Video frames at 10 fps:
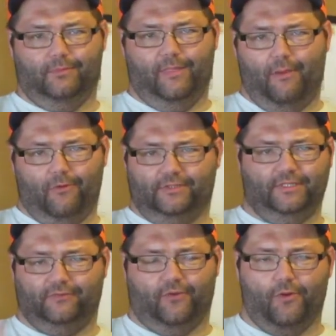that were
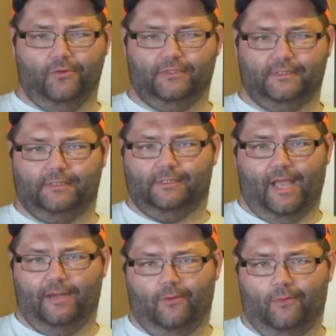just gross,
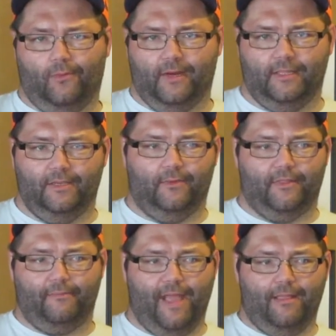I don't want to deal with.
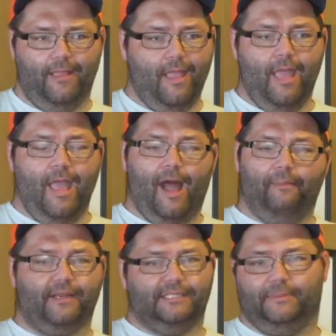I'm not
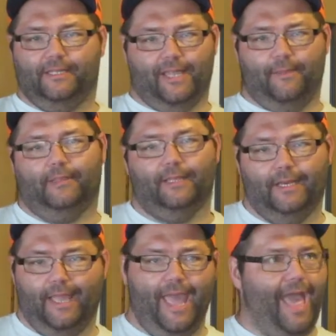going to spend the time
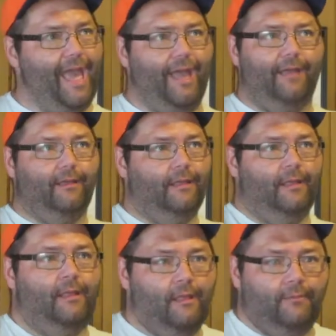cleaning a hat
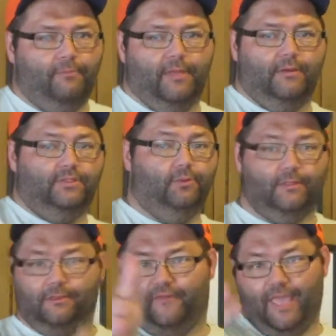because you
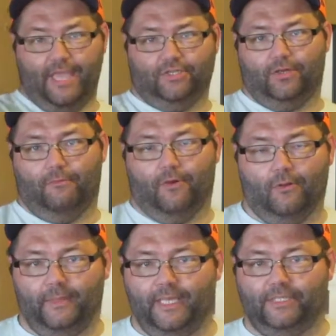went to vacation on
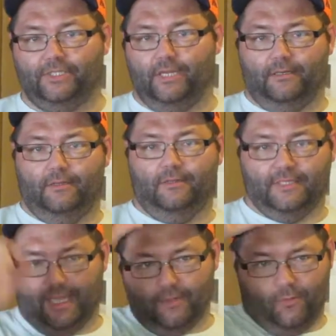Myrtle Beach and you
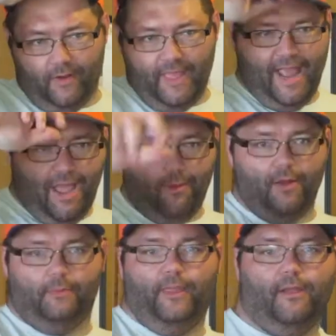decided to wear that hat while
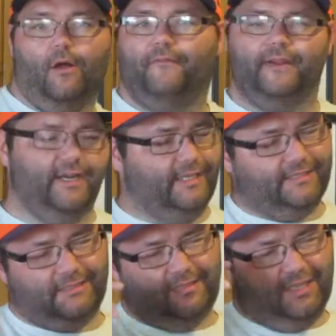you're playing golf, and it
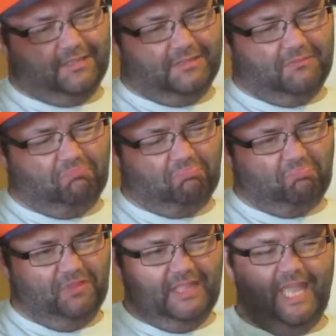is just
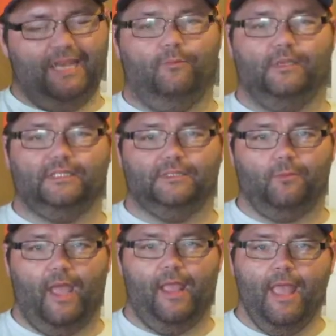laden with
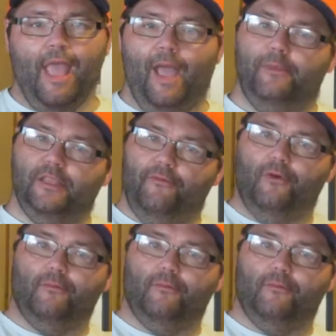sweat. I mean, you